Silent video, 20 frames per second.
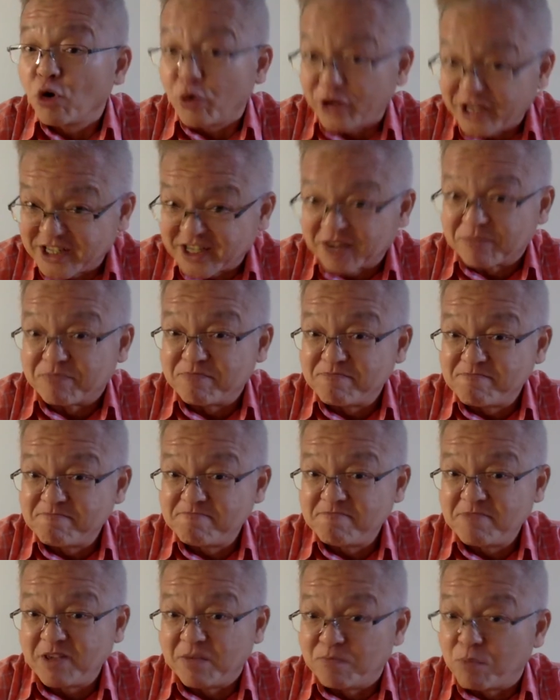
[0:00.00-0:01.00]
Rou is an
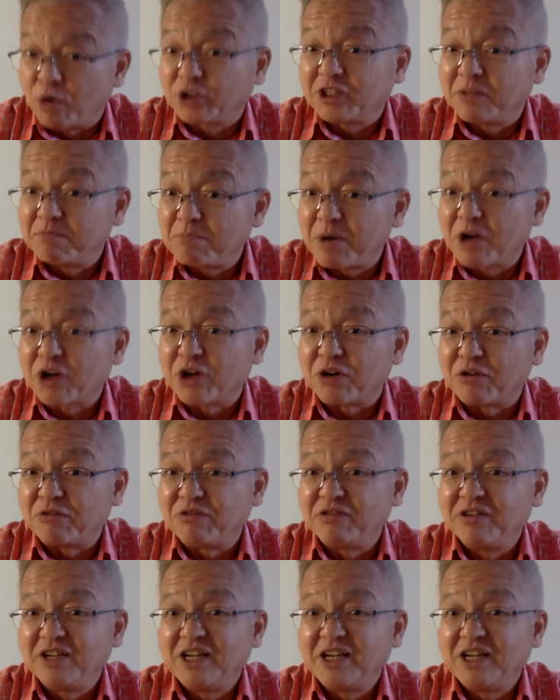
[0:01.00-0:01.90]
important part of